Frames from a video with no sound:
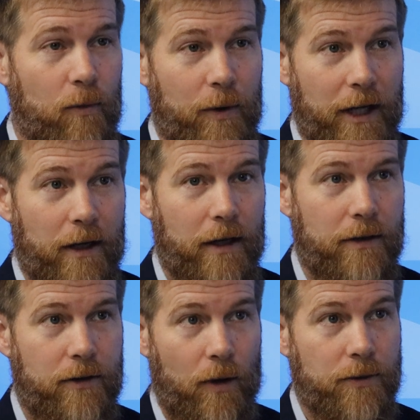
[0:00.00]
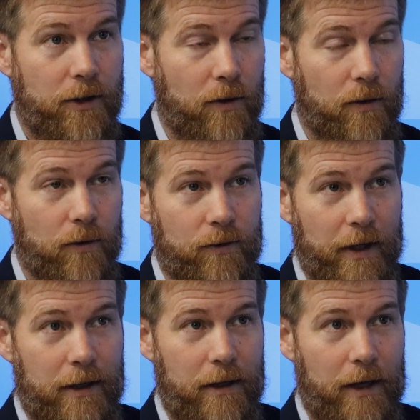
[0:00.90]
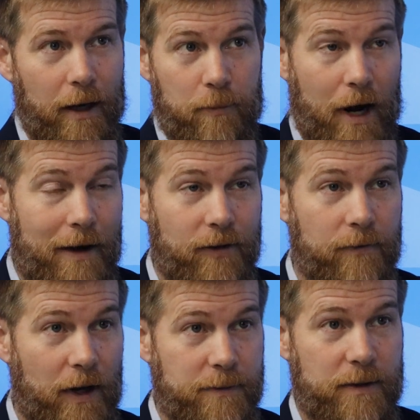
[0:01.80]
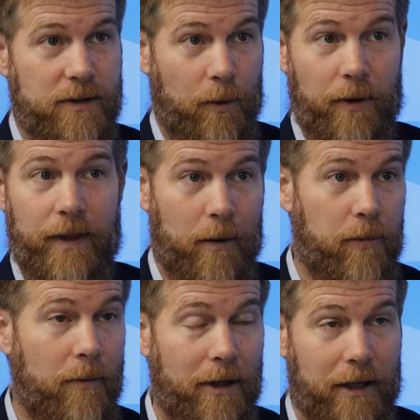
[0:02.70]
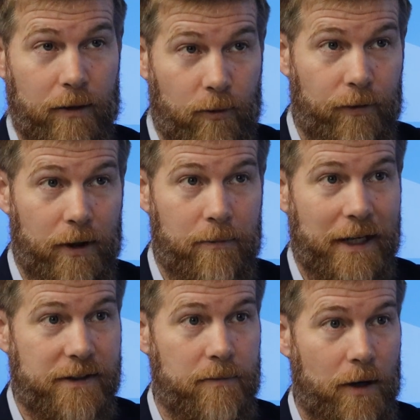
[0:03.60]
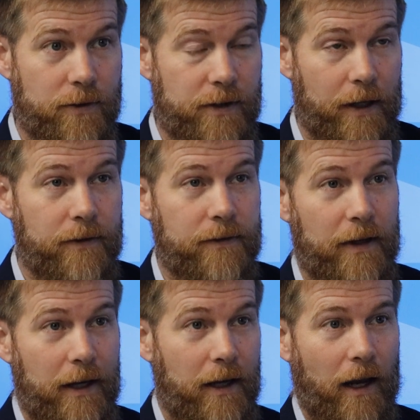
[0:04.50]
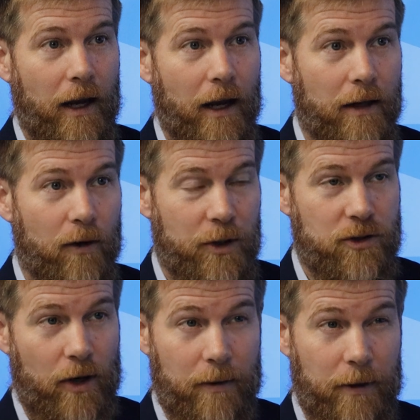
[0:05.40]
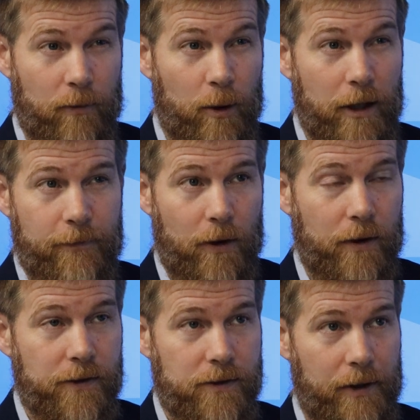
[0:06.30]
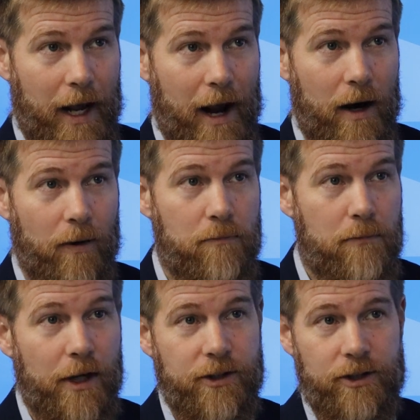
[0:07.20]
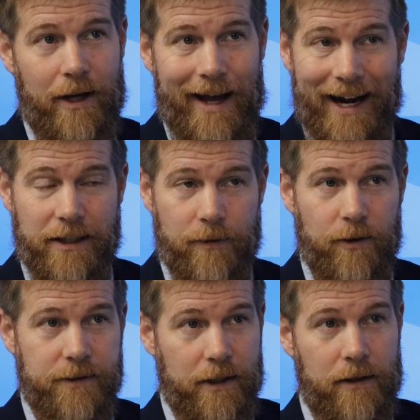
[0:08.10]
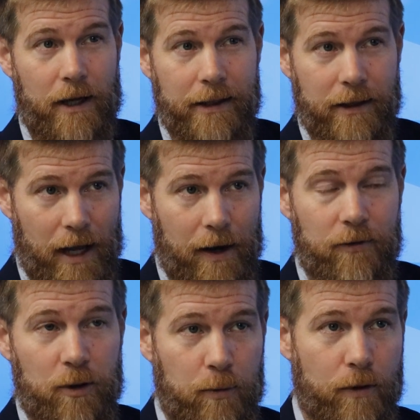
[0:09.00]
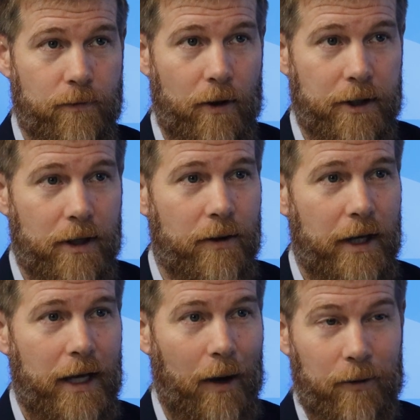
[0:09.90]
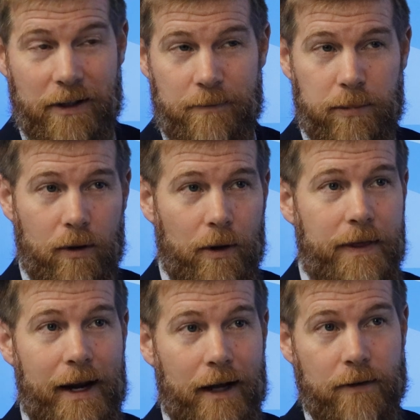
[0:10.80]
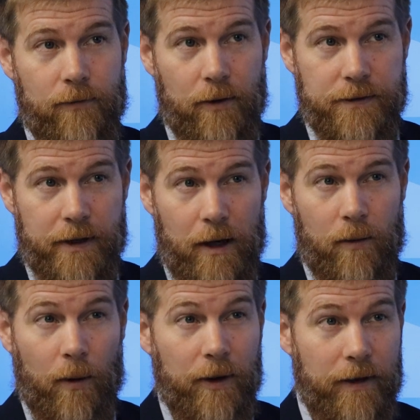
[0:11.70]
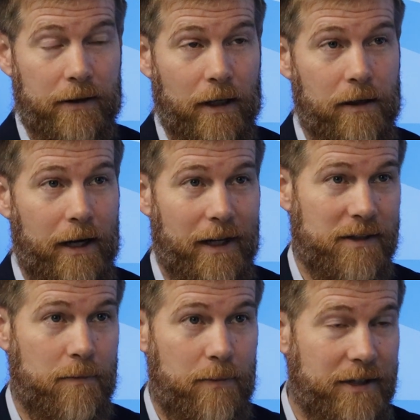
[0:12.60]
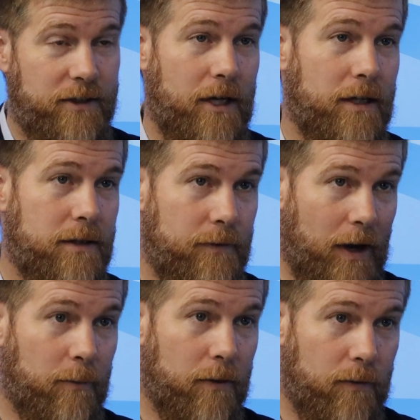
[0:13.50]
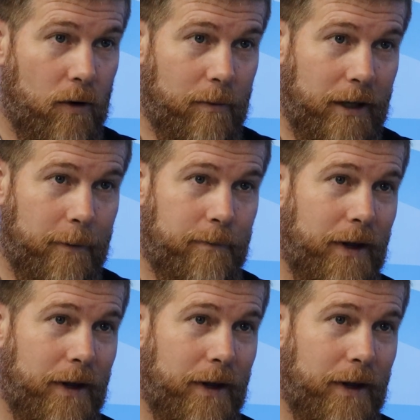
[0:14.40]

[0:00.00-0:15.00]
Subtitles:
We don't use private investments where we think a public equivalent makes the most sense. And we try to be really focused on how much active risk a client can have in their portfolio. And we deploy that active risk where we think the client has the best chance of outperforming.